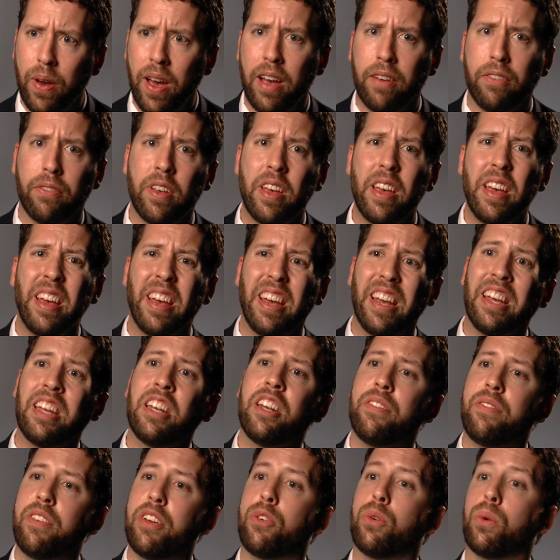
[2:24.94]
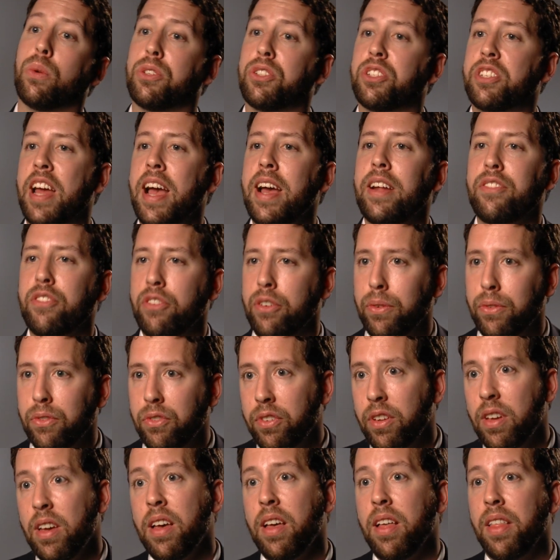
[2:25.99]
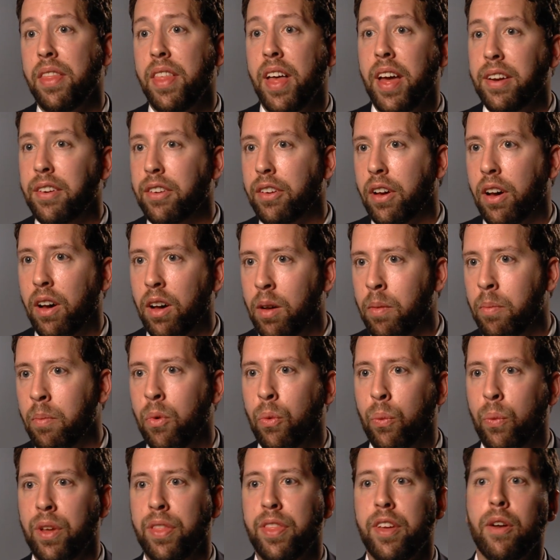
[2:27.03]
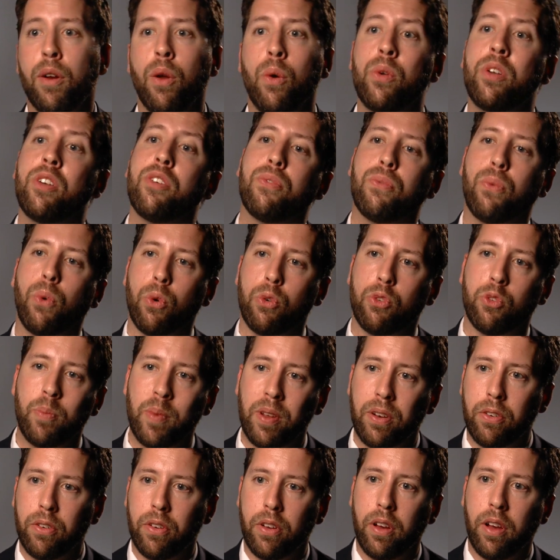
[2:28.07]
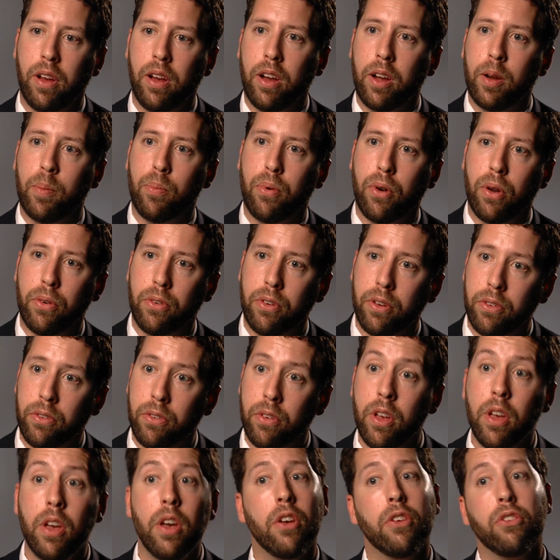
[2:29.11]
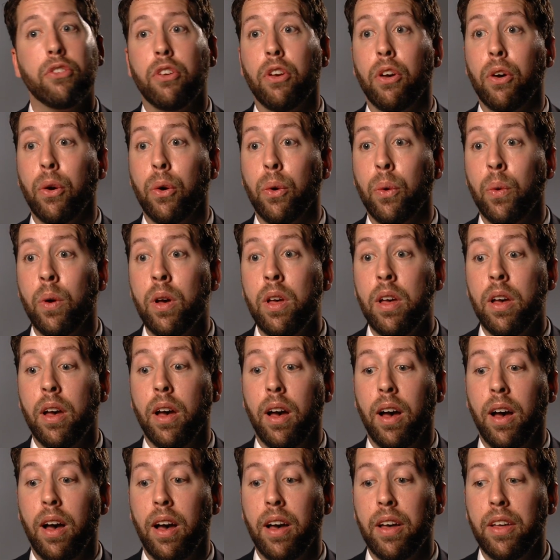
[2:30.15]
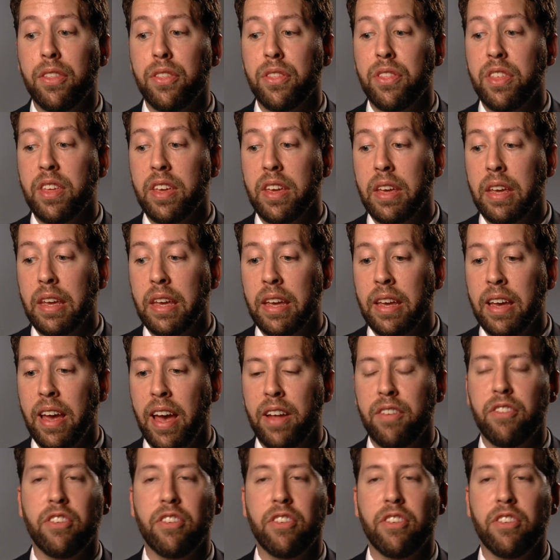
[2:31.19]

you have individual statutes that come with their own enforcement uh, approaches. So uh, the